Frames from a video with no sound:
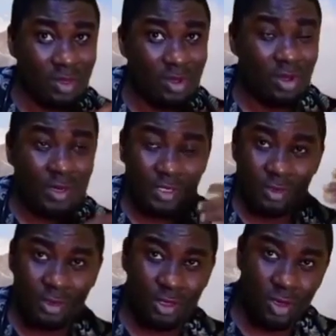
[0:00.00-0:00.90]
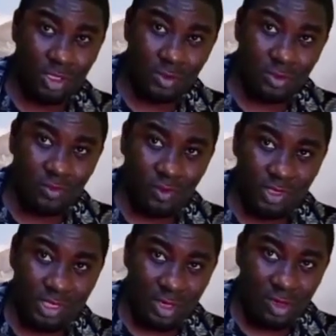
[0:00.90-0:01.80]
Always go to the hospital for
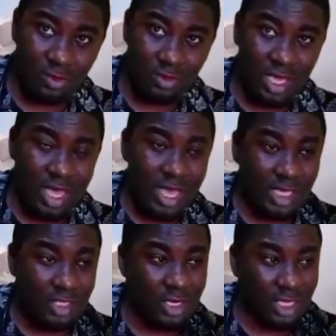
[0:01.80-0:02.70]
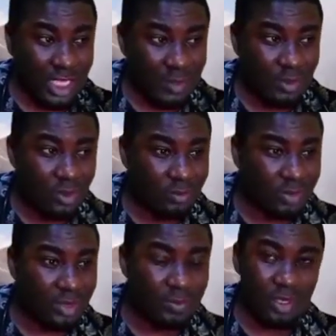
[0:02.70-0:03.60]
checkups. Ensure they keep your
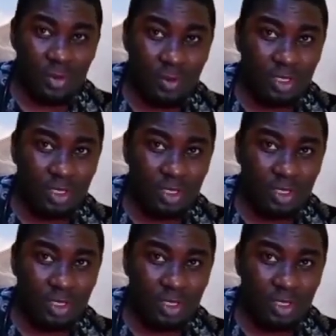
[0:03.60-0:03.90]
BP, your blood